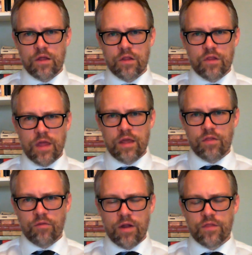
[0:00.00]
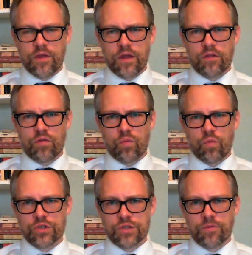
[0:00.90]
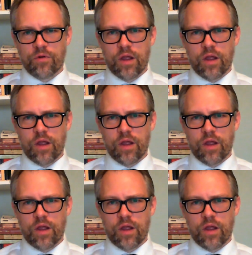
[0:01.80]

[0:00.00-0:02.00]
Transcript: Say the right things, worship the